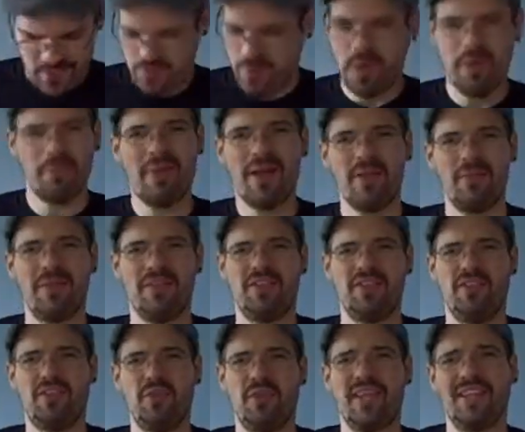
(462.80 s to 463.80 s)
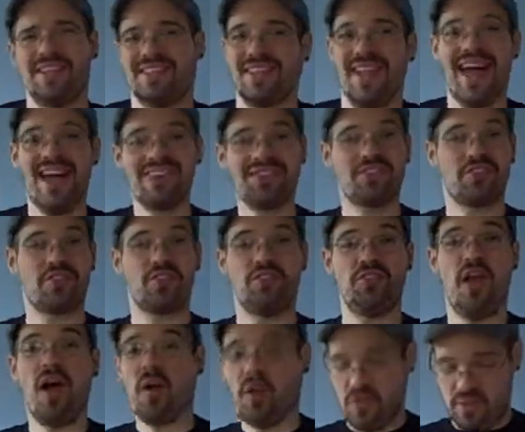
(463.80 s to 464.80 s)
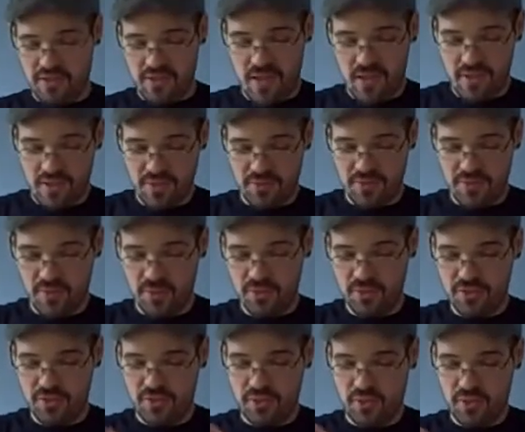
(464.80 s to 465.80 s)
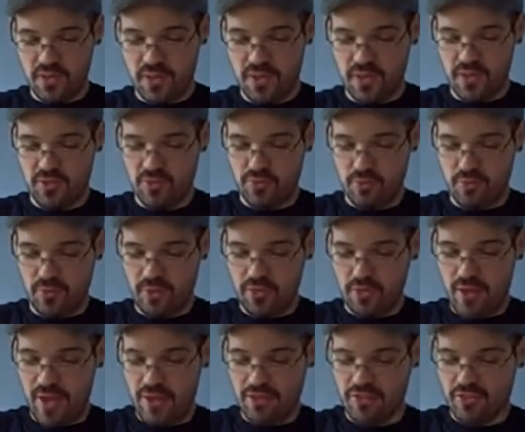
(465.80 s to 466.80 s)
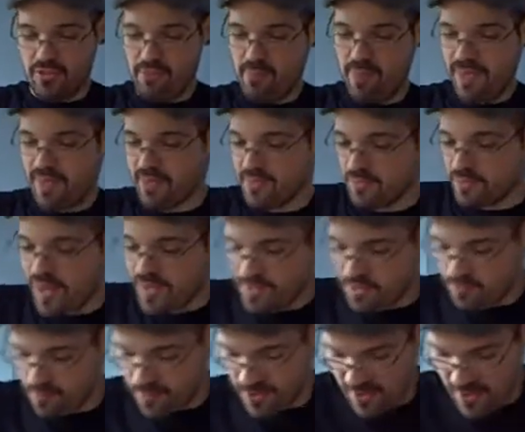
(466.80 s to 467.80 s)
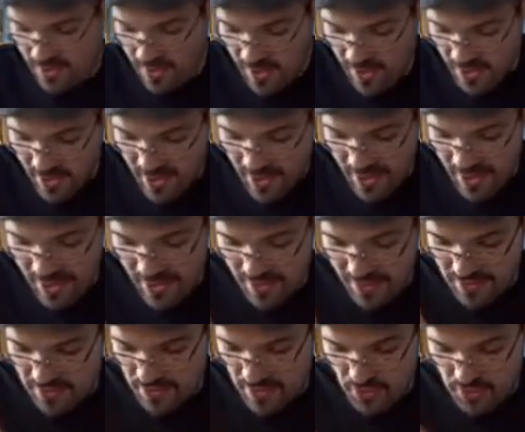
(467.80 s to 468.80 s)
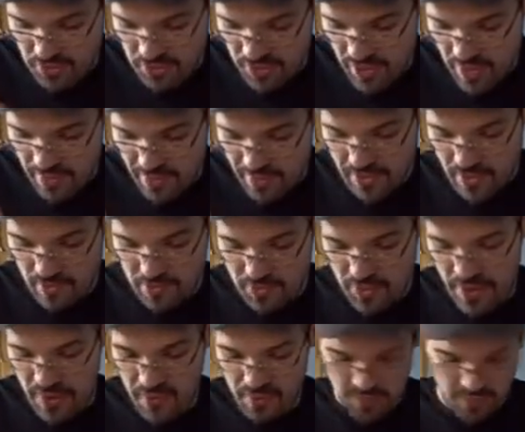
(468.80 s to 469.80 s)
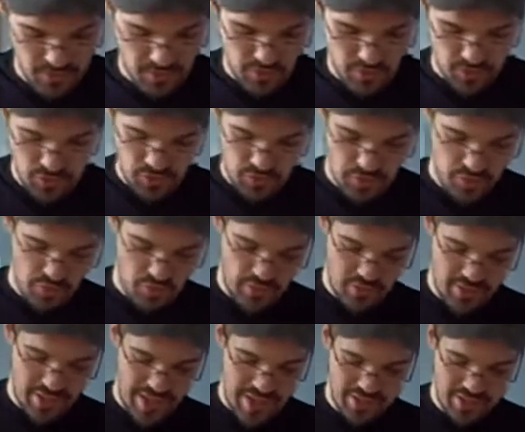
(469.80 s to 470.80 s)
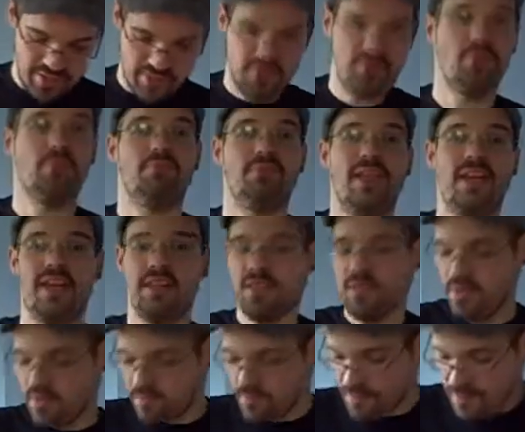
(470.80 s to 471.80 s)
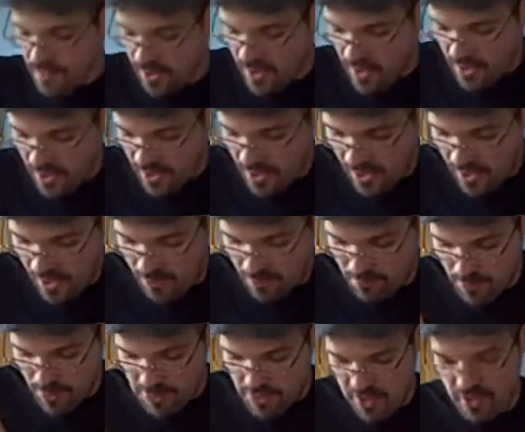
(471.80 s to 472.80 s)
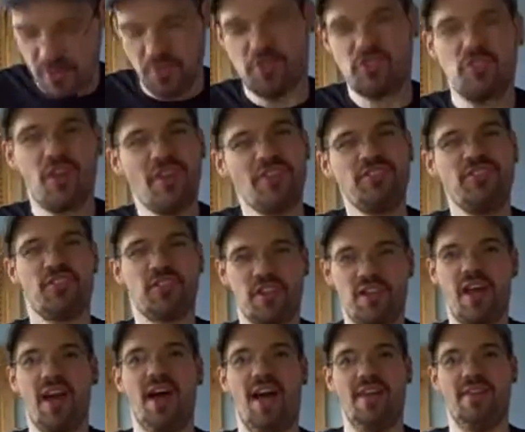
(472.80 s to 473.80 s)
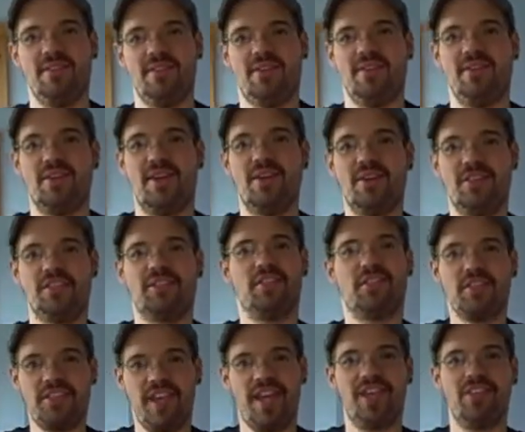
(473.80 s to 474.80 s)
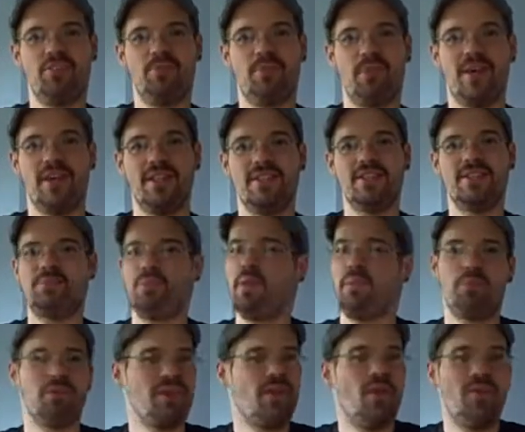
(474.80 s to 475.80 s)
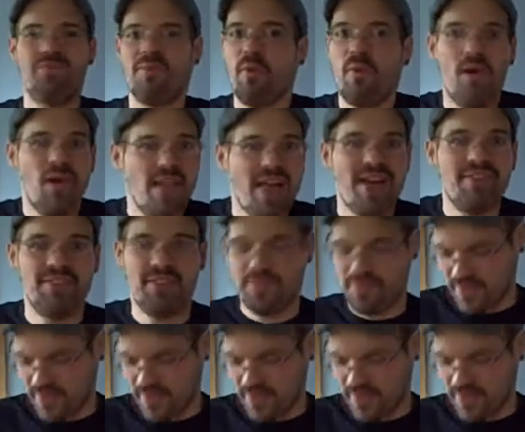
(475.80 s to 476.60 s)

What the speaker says: experiment with doing less or none of those ingredients when you actually make the recipe. And, you know, see how it comes out. You know, usually you can always add to them later. But, you know, trust your gut. You know, it's your taste buds. People all have